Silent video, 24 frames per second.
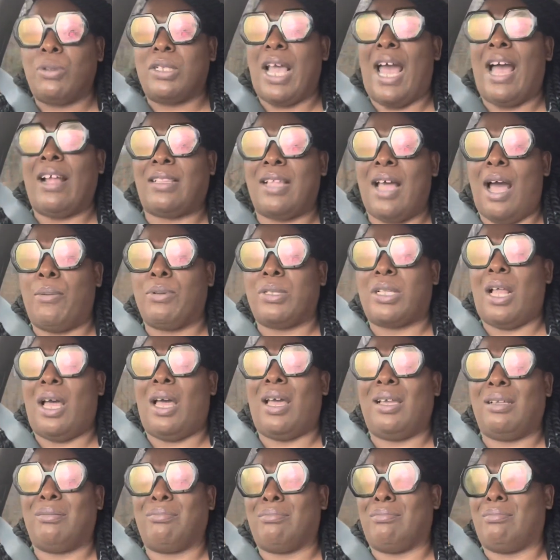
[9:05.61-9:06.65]
After I was
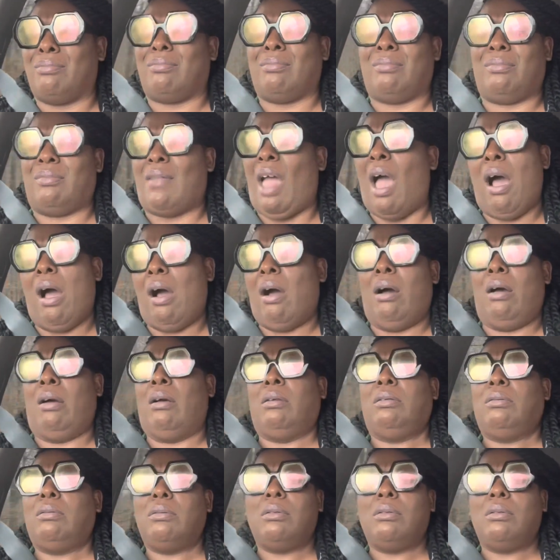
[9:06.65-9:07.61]
like, nah.